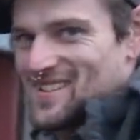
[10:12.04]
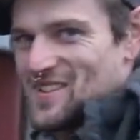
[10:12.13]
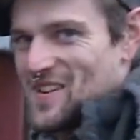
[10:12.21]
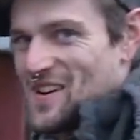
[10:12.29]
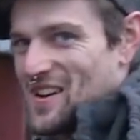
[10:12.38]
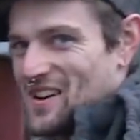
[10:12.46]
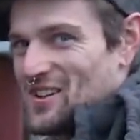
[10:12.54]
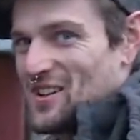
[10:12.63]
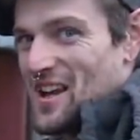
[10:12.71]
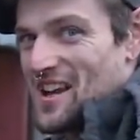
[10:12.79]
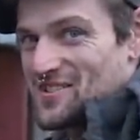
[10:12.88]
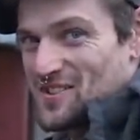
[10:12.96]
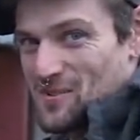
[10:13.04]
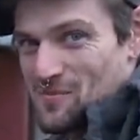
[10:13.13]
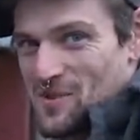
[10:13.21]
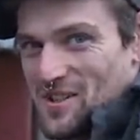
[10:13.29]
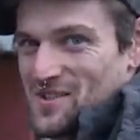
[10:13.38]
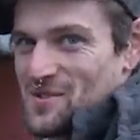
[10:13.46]
It's a classic
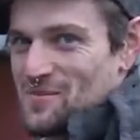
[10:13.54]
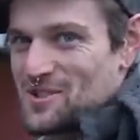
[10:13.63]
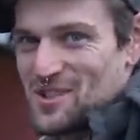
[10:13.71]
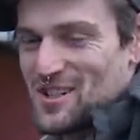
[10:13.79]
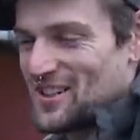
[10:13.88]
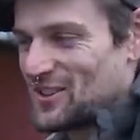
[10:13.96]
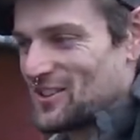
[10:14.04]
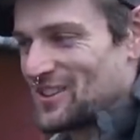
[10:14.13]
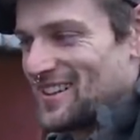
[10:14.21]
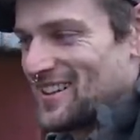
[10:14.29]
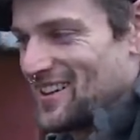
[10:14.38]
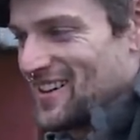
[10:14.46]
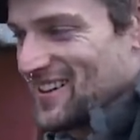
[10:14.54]
piece of machinery.